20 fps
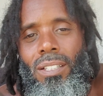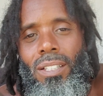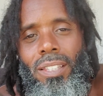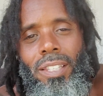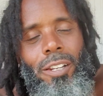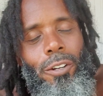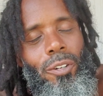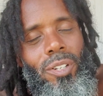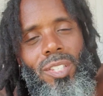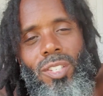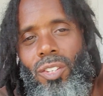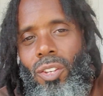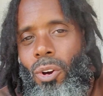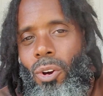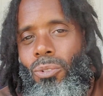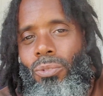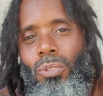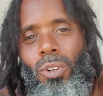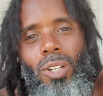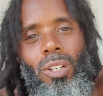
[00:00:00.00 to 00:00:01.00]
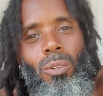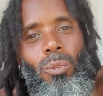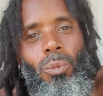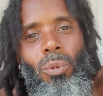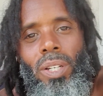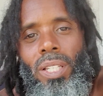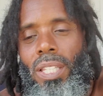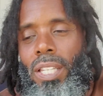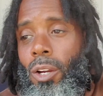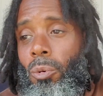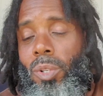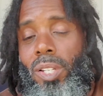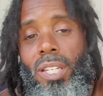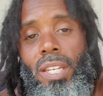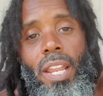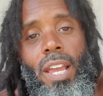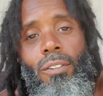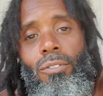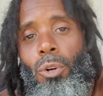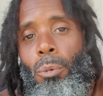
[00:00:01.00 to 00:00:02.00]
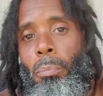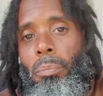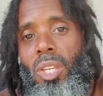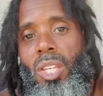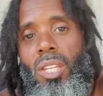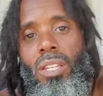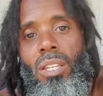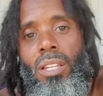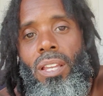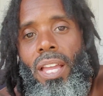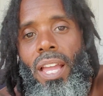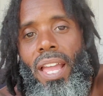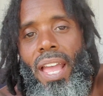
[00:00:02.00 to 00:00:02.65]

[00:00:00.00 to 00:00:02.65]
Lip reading: There is no fucking way. There would never be